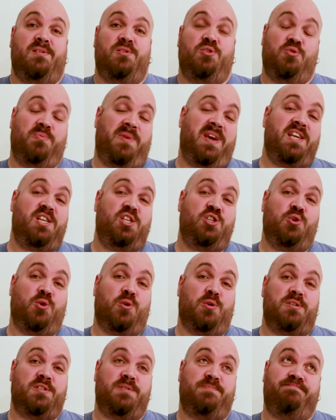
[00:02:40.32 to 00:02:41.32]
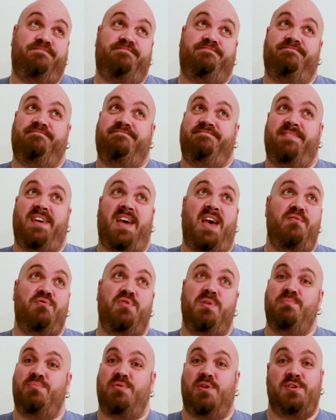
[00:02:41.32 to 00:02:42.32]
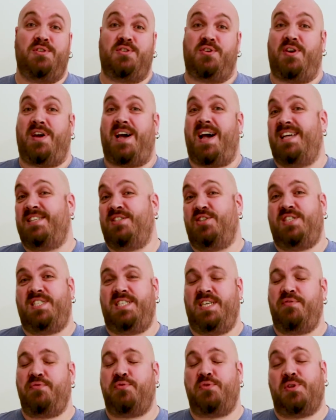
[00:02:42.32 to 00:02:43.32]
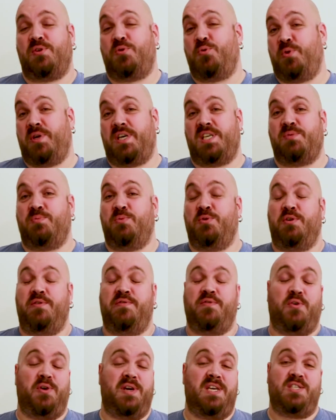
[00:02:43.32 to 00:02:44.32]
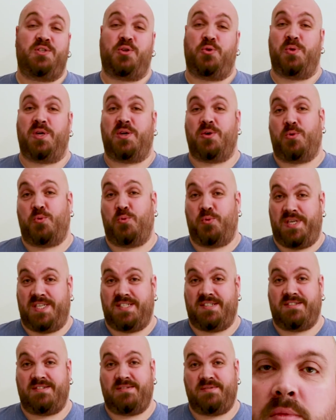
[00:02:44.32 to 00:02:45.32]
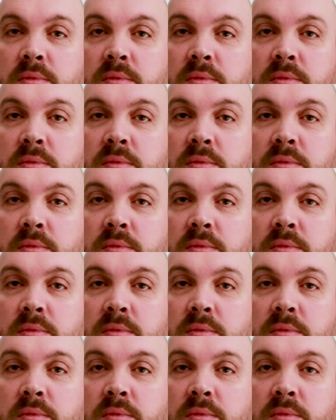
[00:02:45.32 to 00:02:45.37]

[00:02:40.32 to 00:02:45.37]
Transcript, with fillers: To make it short, every browser has a different Quirks mode for historical reason